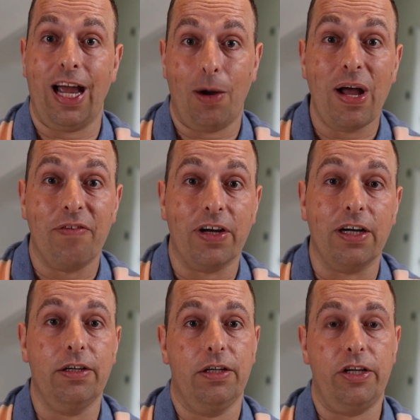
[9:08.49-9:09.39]

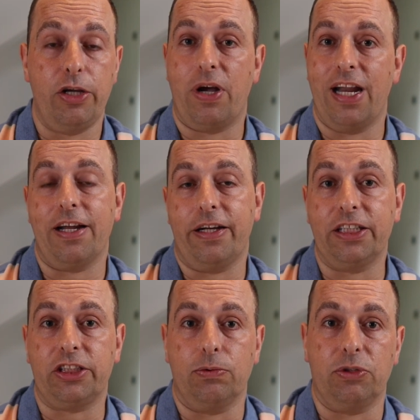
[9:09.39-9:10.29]
However, you can add
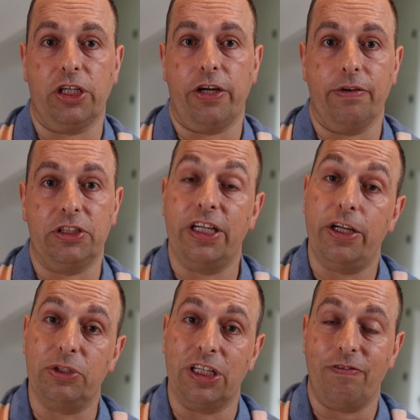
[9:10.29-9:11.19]
additional security
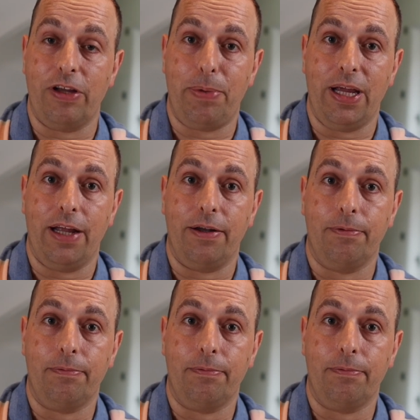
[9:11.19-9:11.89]
using a VPN.